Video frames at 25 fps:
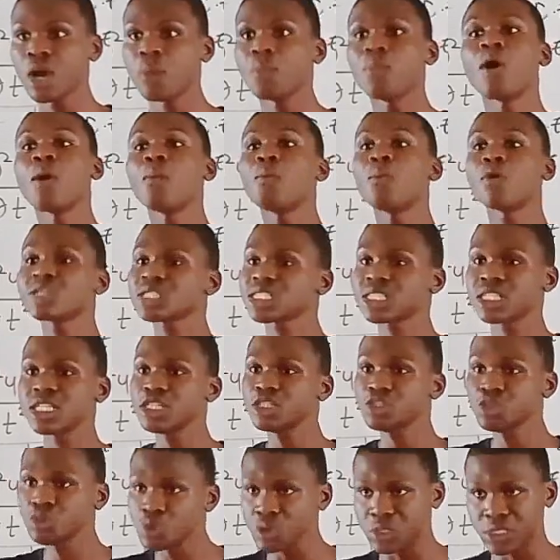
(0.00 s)
but mostly
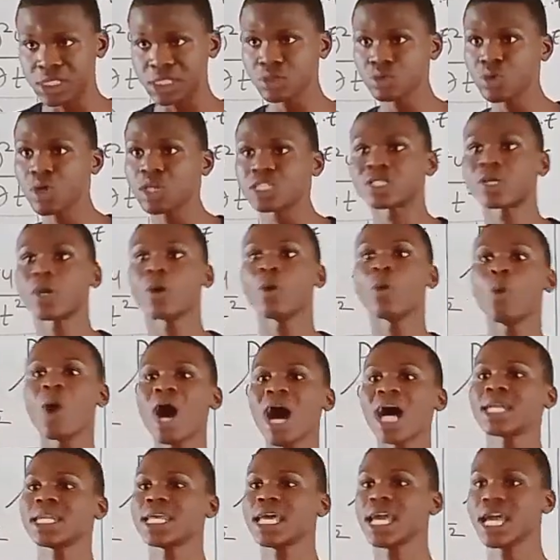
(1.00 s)
used is what? Y
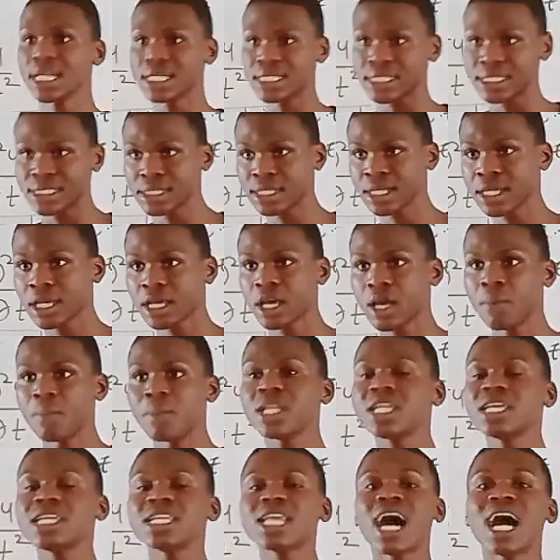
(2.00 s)
and x,
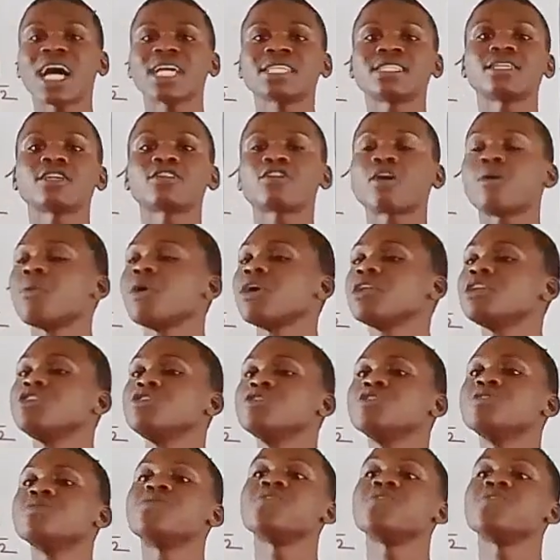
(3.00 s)
meaning that's the commonly used